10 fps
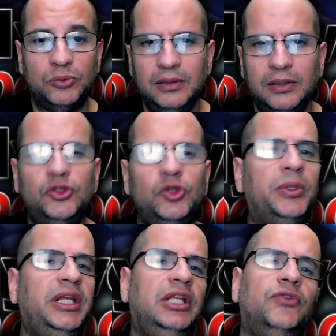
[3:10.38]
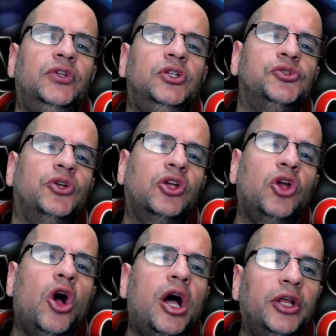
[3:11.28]
Too many individuals are
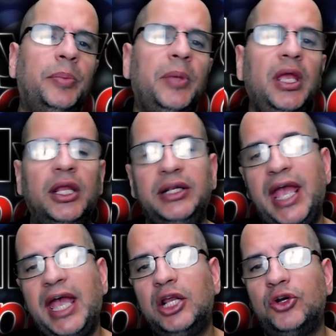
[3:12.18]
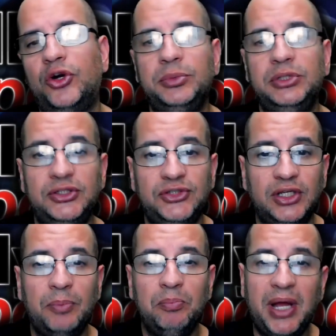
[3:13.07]
caught up in an anachronistic
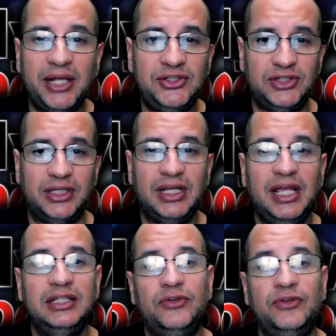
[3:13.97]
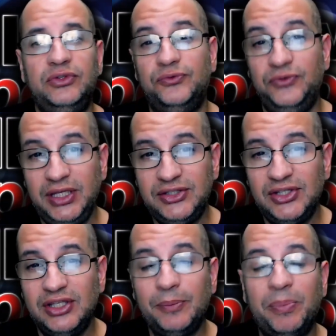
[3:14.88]
mindset that defeats
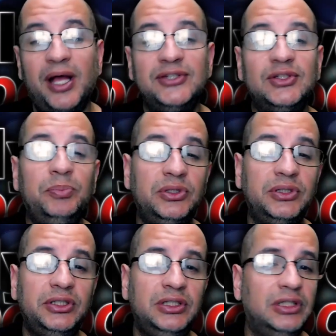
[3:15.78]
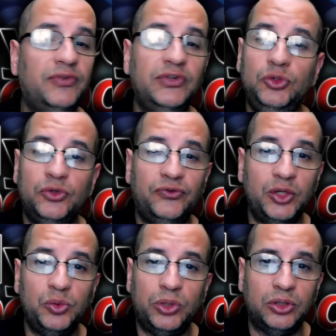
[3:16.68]
the possibility of a unified
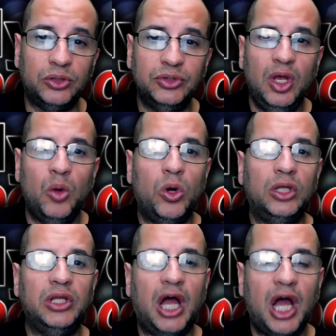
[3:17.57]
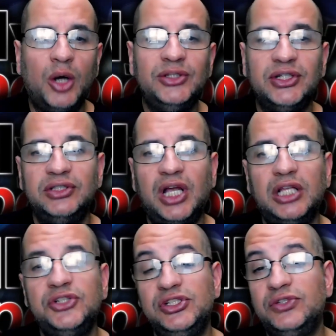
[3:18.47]
world. While our
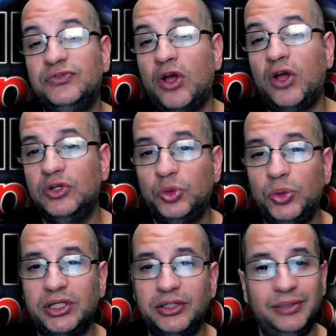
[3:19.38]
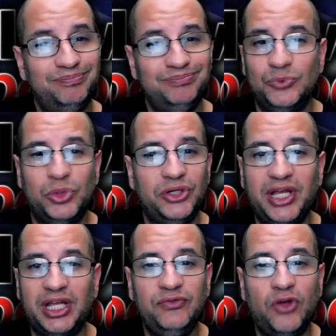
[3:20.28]
technology is evolving quickly, we're not
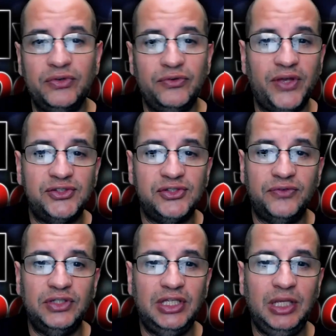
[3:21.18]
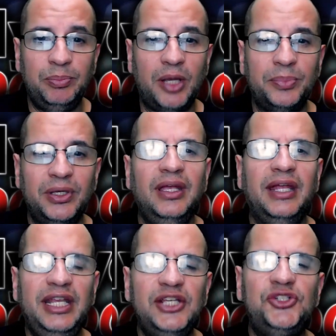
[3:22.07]
evolving fast enough to keep up. And
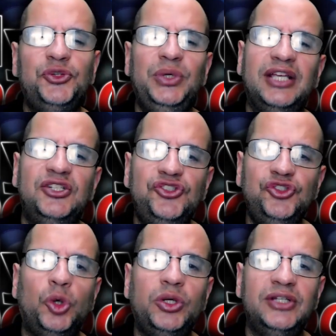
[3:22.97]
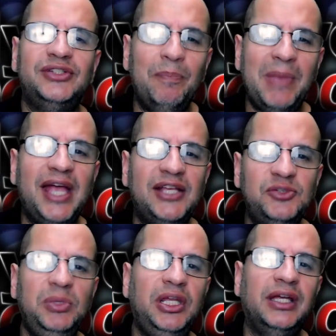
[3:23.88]
history has shown us that mass
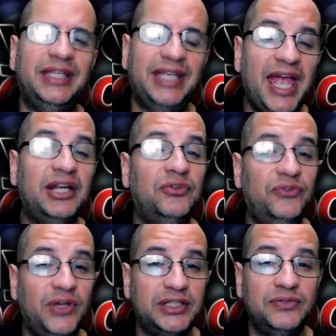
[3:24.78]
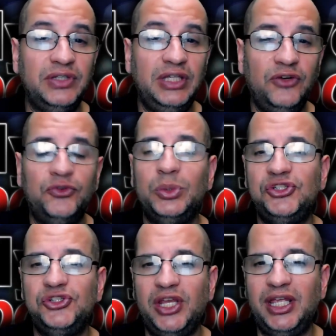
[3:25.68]
media can effectively influence
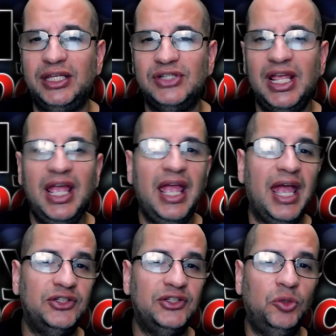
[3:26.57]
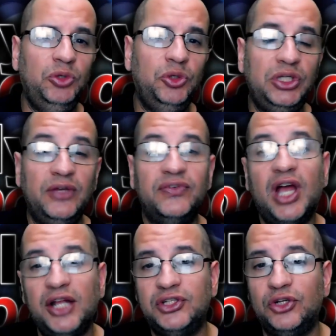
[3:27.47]
change. As a community of
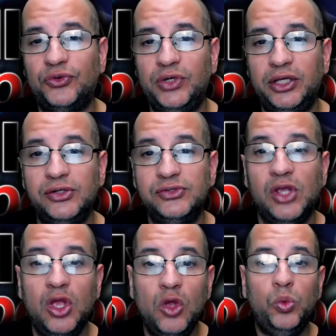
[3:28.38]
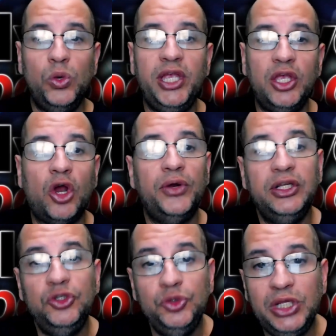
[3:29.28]
content creators, we are in a
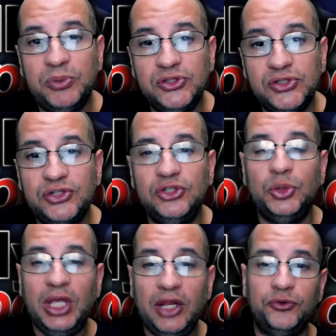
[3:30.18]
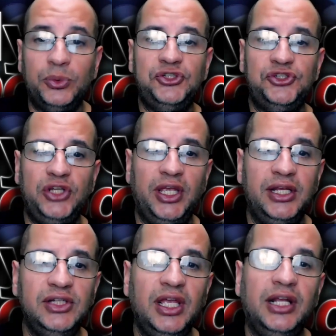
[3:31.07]
unique position to influence change,
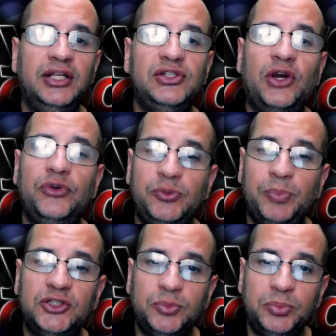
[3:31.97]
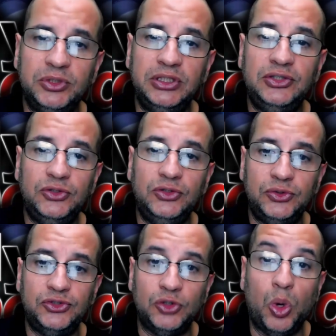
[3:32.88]
and it is our responsibility to do
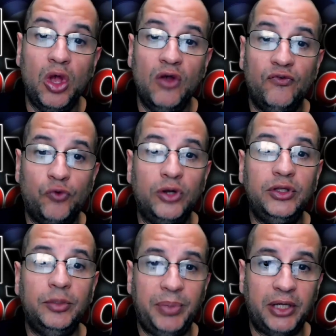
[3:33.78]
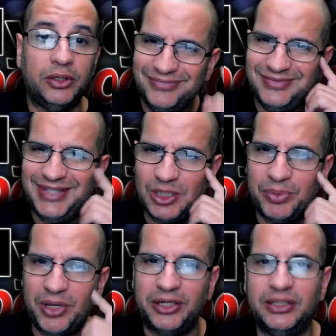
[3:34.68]
so for the better. Think about it.